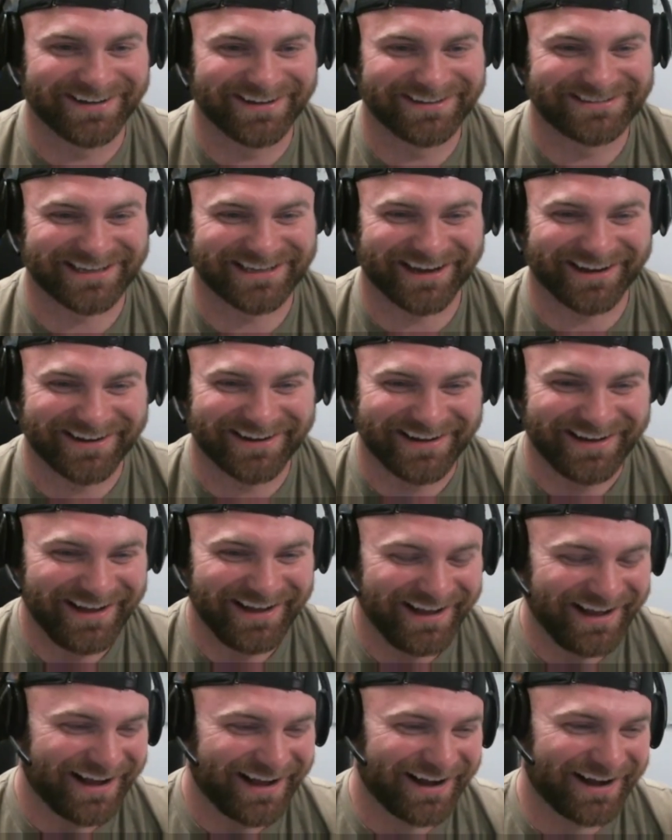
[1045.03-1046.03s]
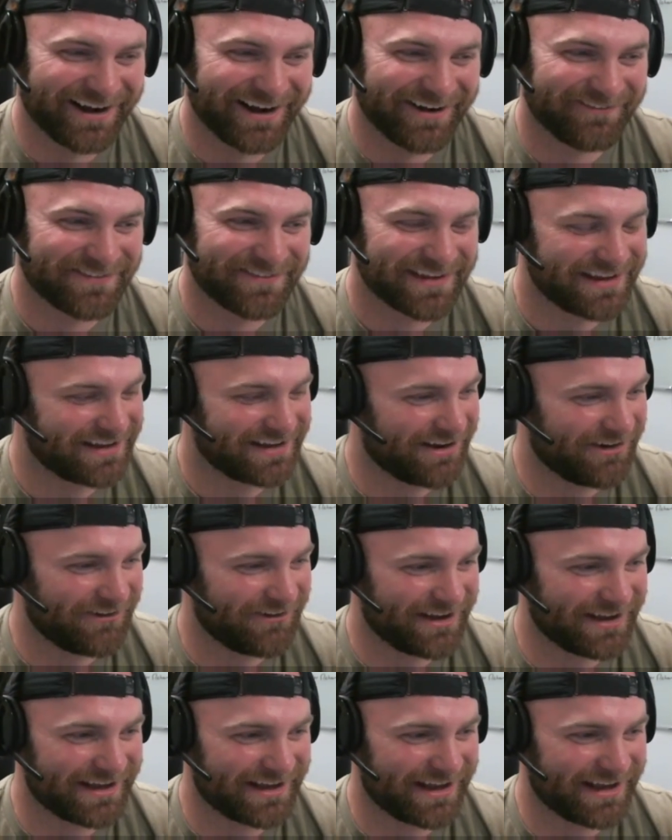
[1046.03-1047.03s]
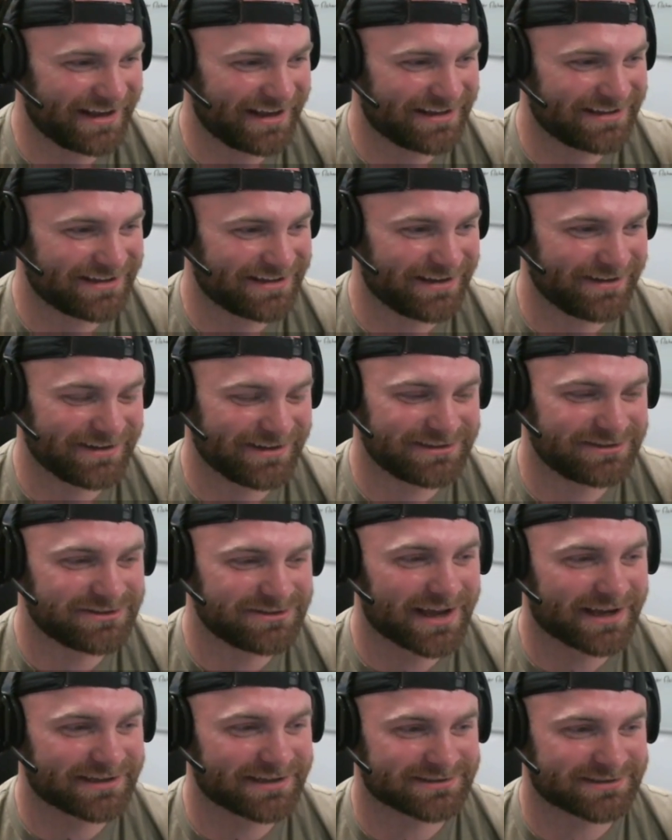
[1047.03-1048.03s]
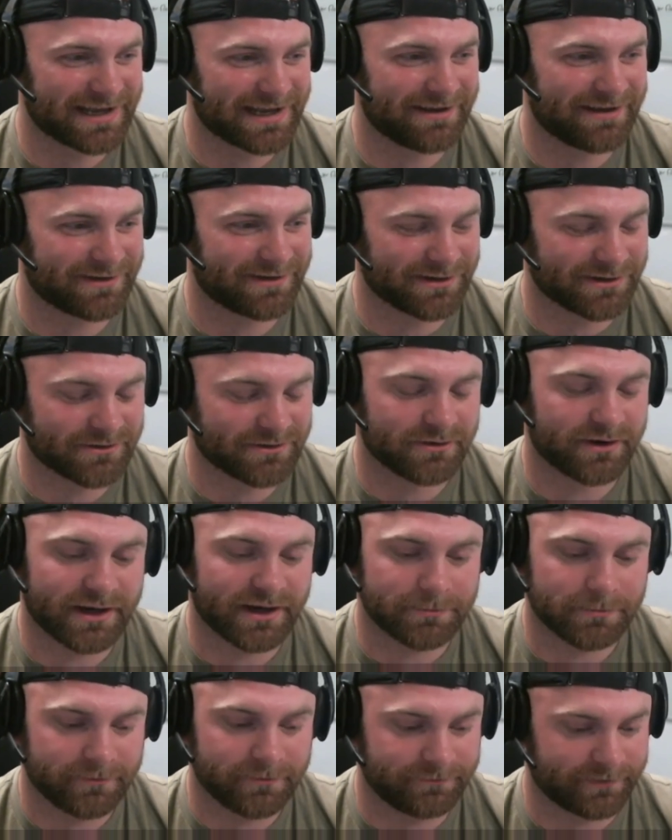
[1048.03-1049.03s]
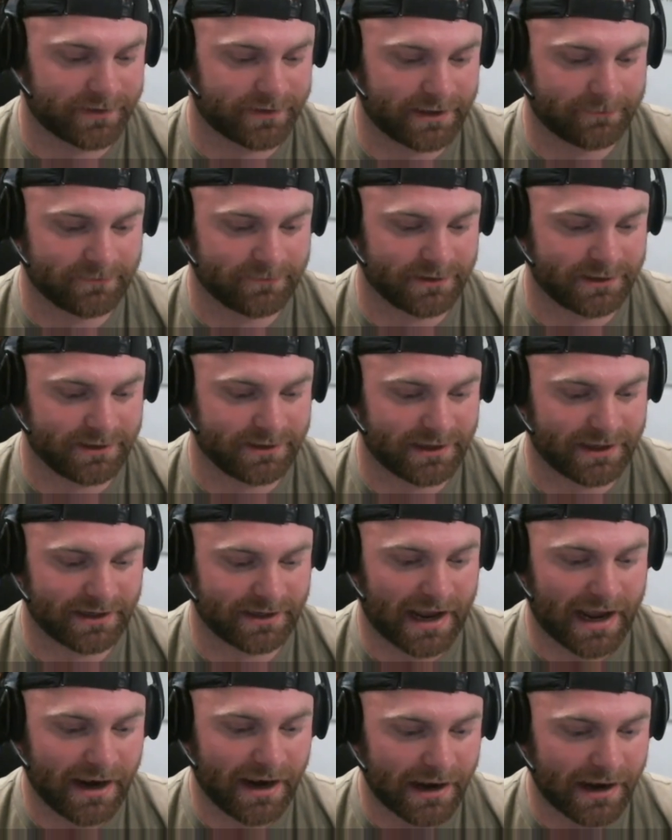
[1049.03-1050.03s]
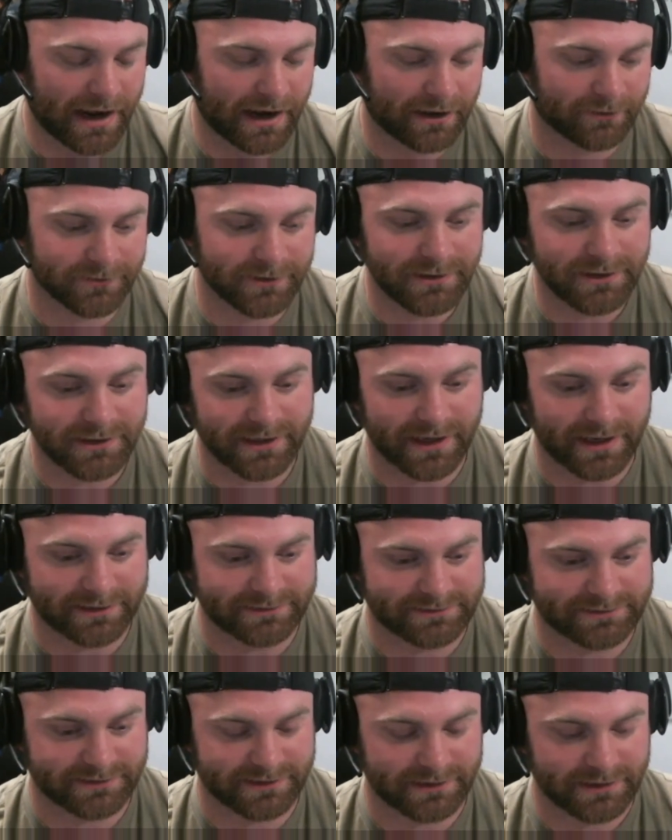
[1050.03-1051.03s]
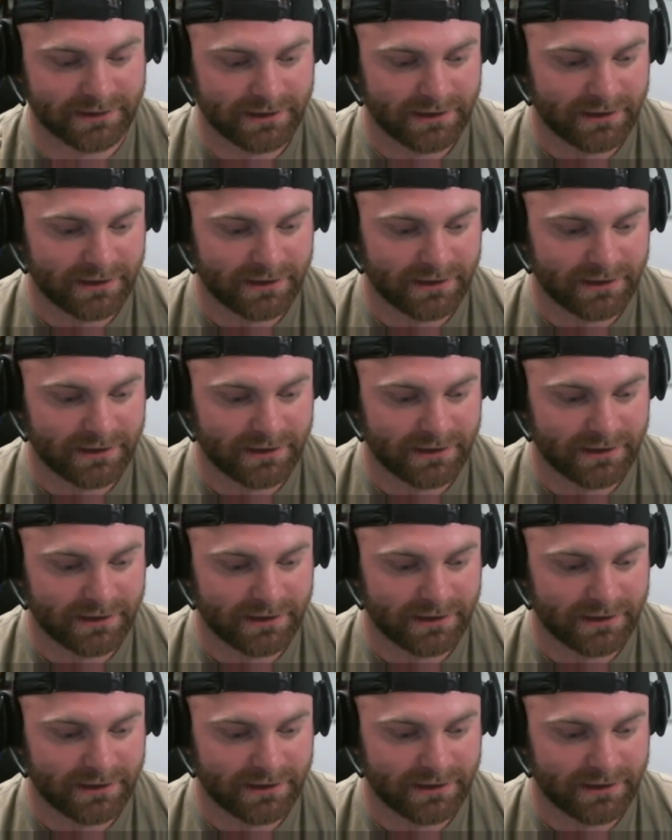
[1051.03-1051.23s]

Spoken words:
So, and you guys just have an incredible family, and I really got to,